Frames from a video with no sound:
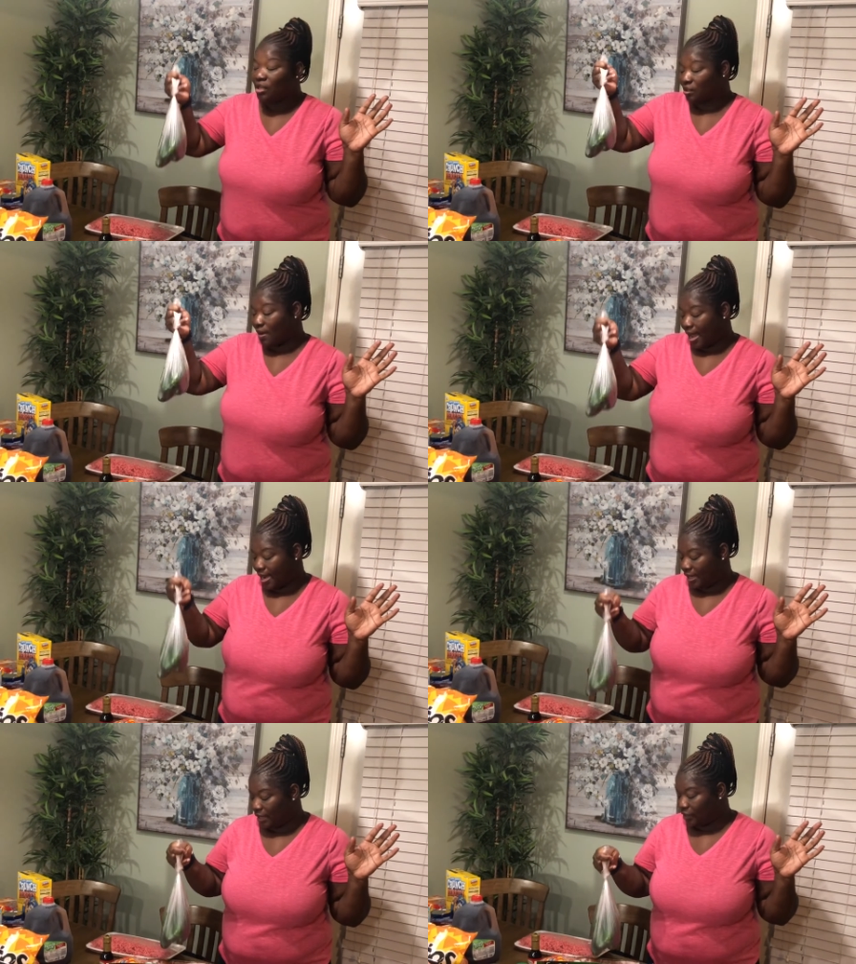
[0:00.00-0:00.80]
So I had
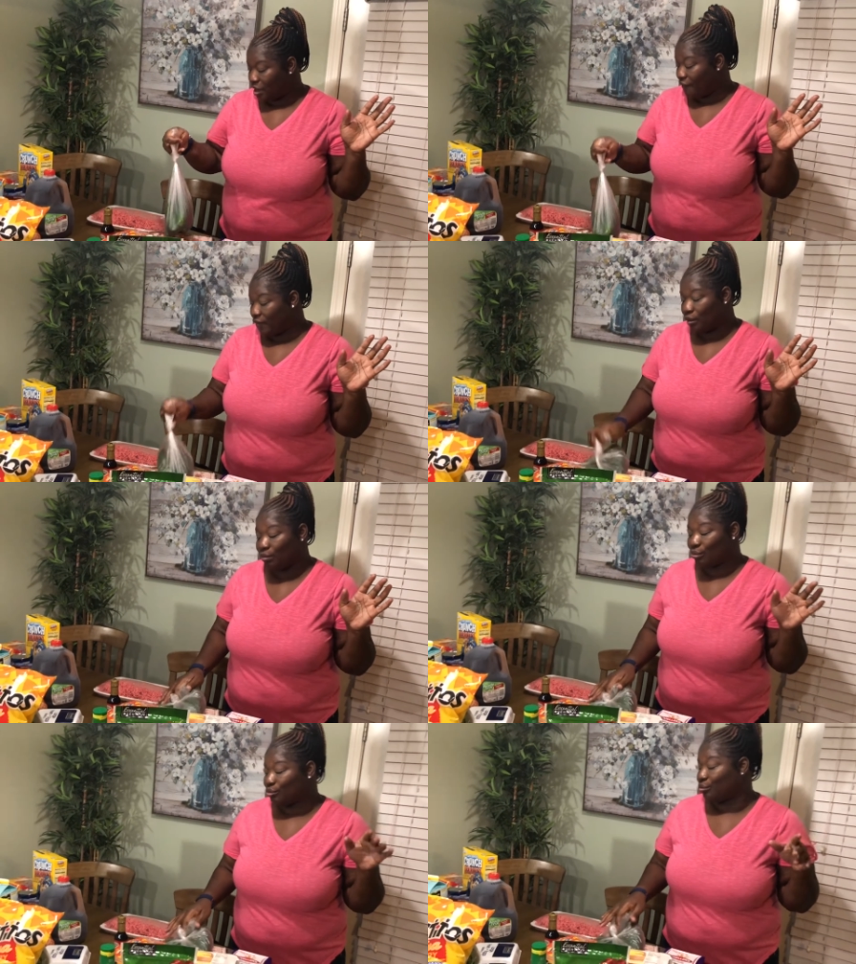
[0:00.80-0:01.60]
to get some from
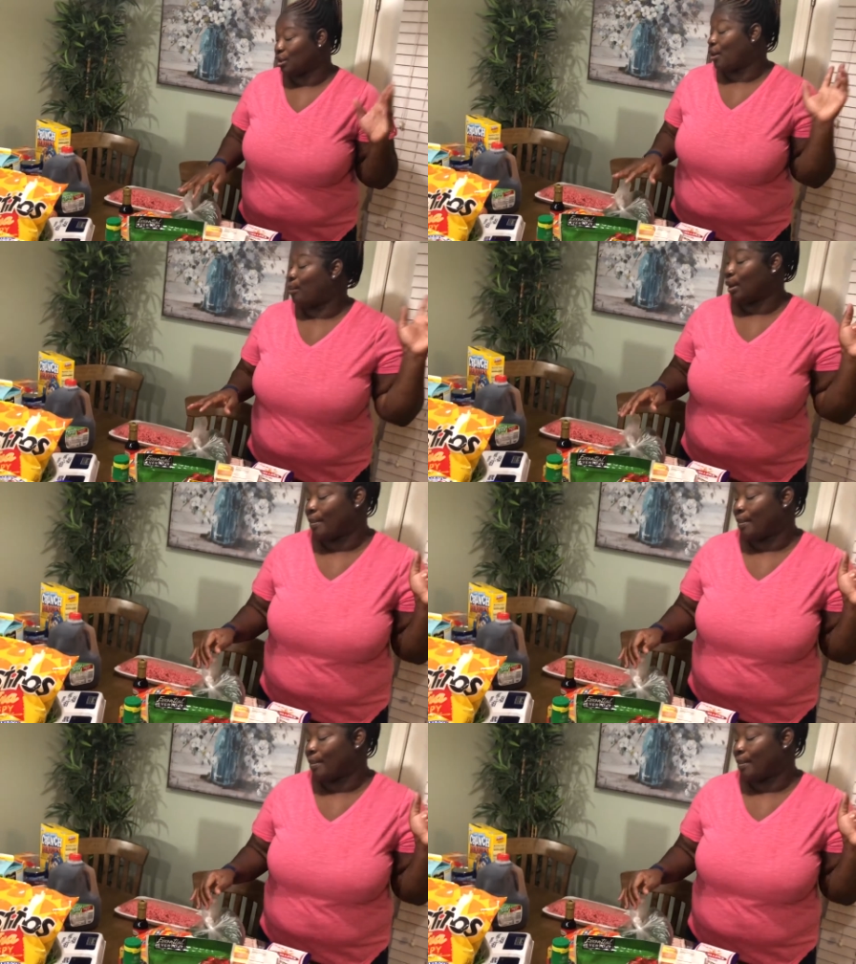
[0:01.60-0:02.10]
the grocery store. What a